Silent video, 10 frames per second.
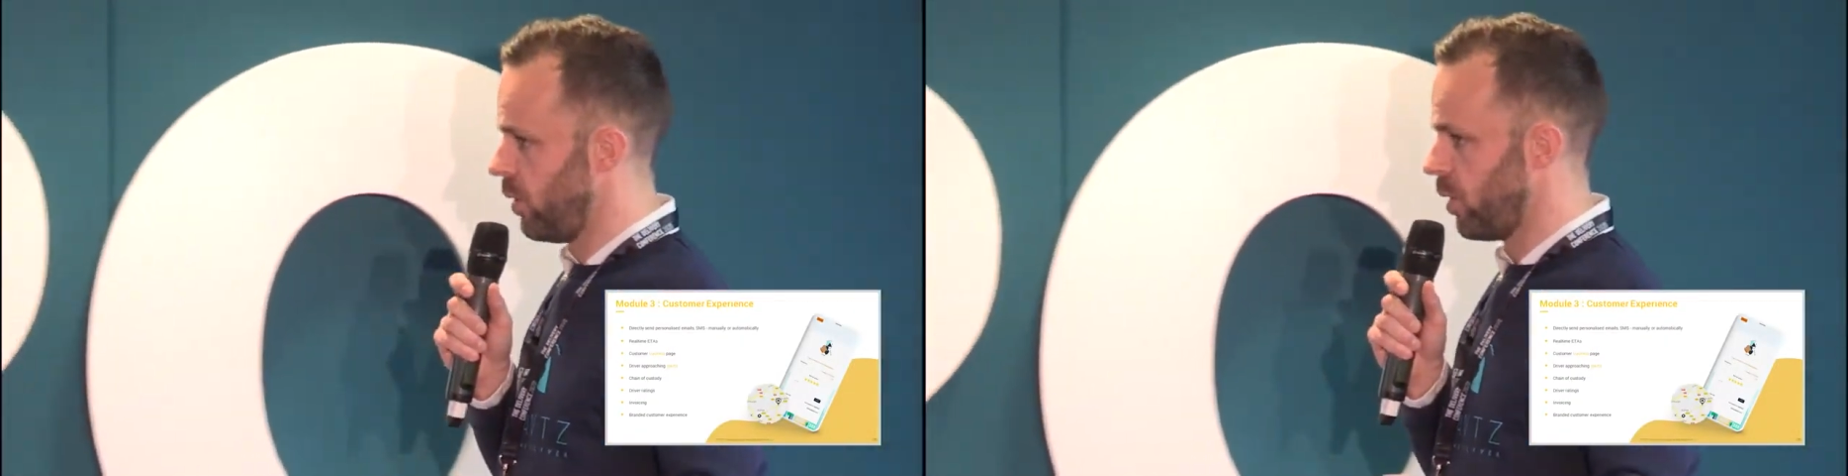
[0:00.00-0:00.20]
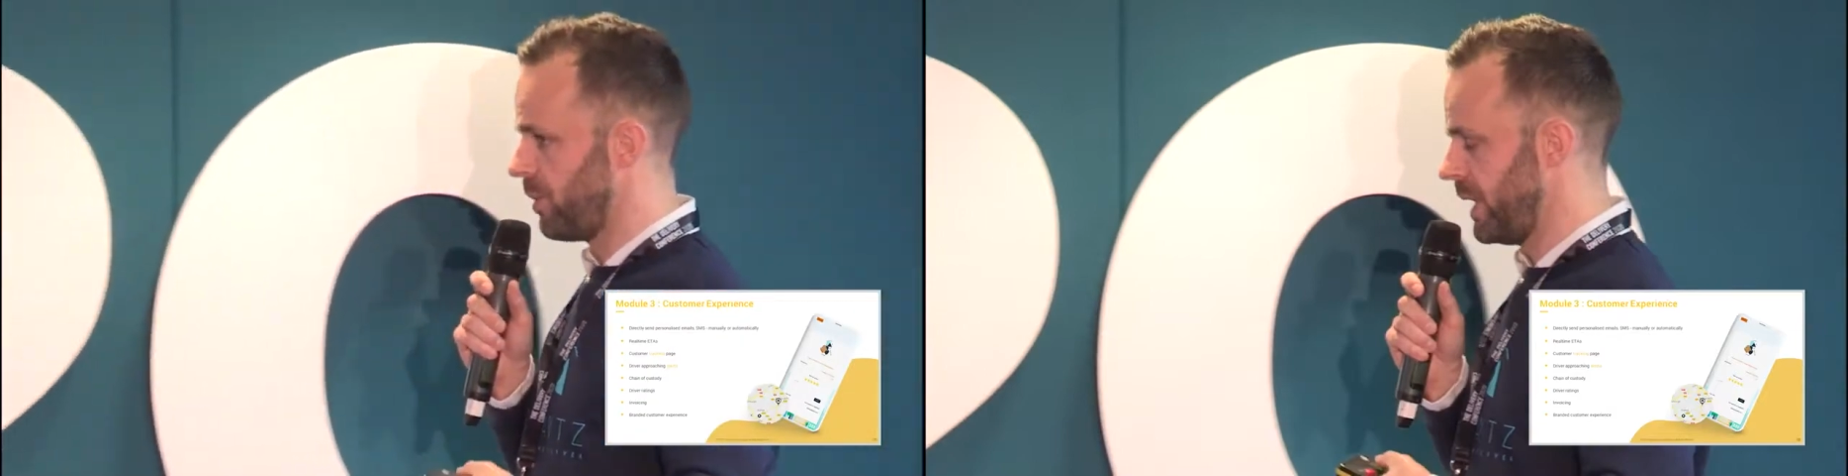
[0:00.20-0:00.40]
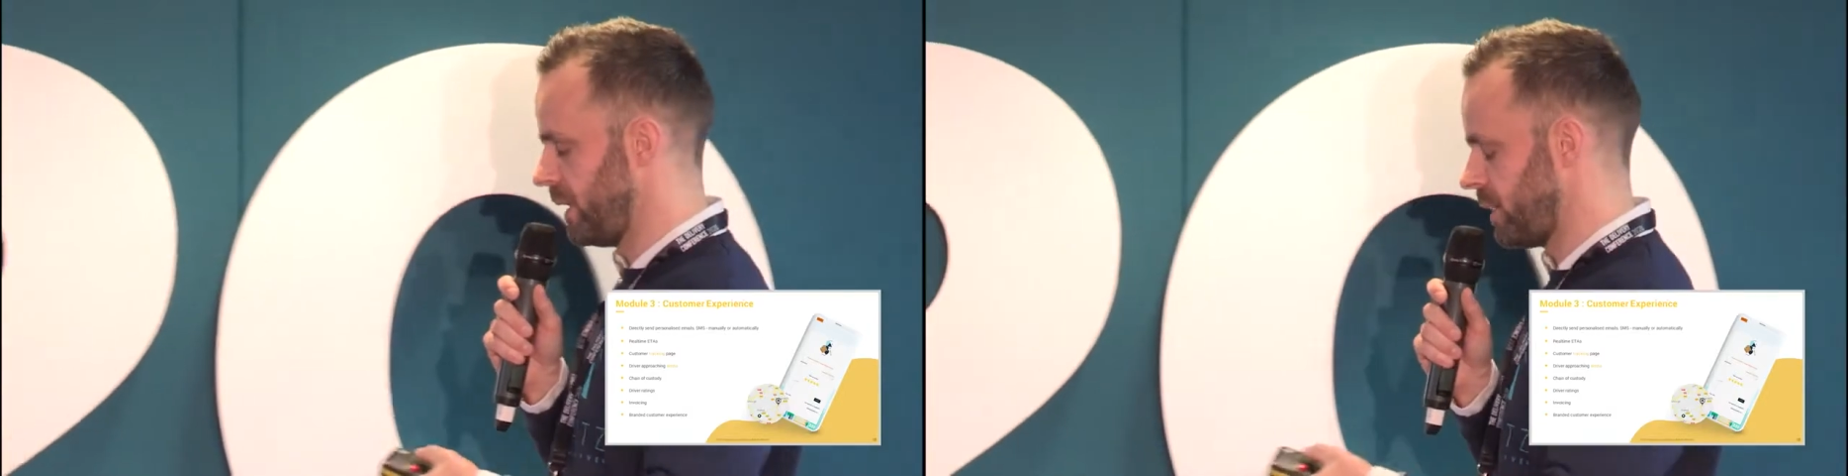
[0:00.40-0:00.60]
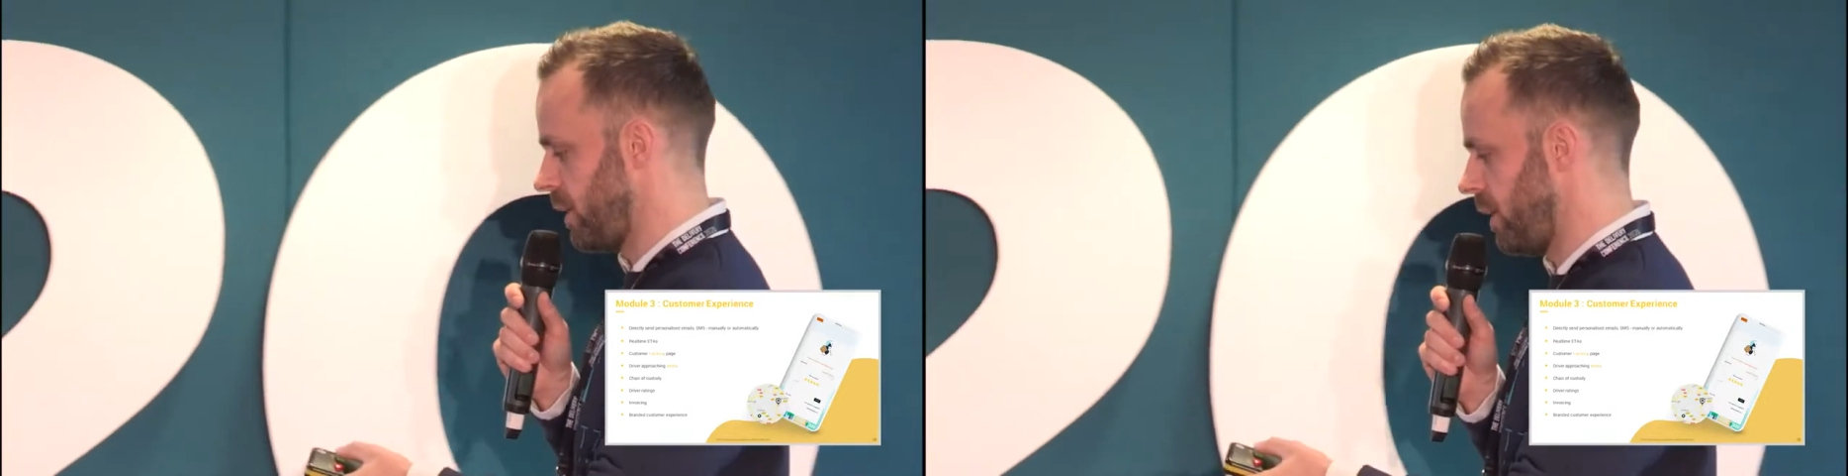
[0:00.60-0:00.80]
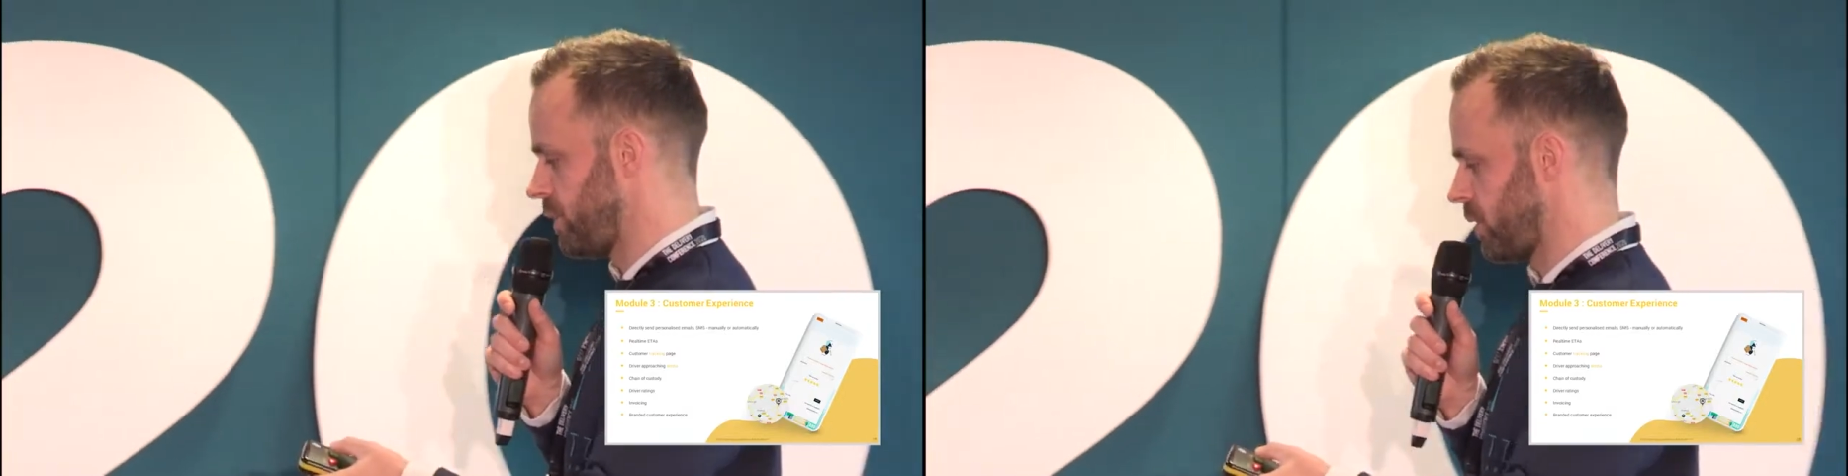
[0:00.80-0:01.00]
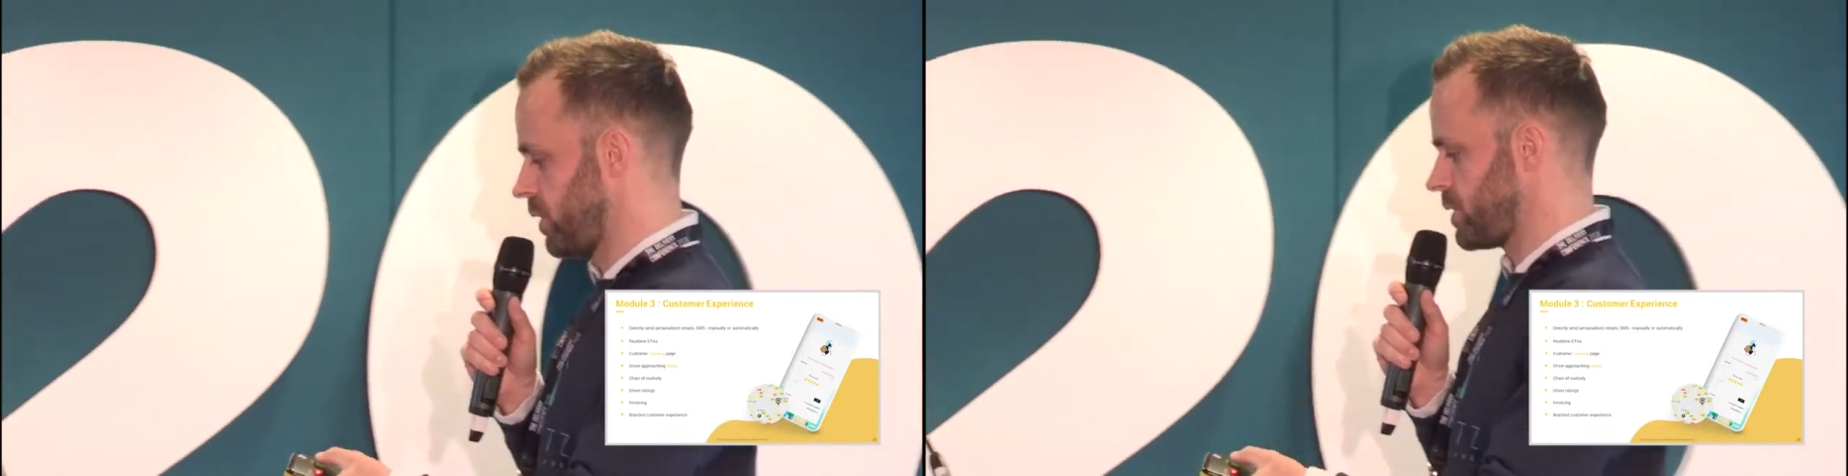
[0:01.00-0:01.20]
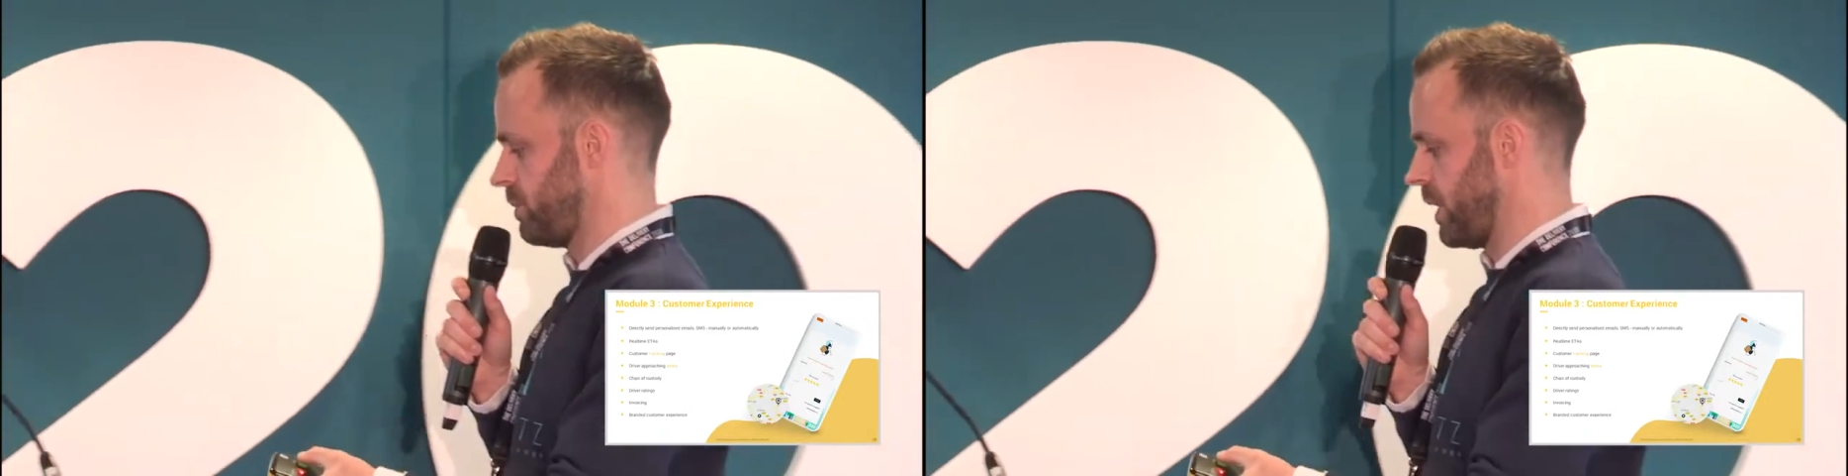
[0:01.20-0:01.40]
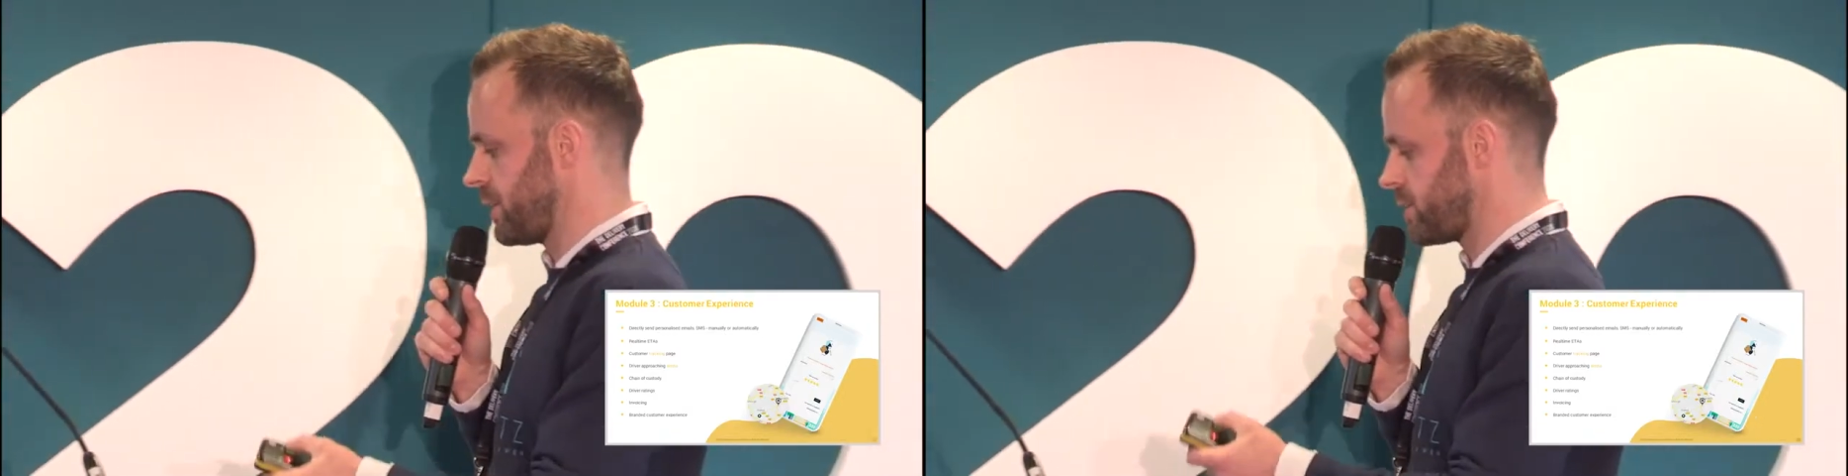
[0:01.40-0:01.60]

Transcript: We're bringing the, cu- the customer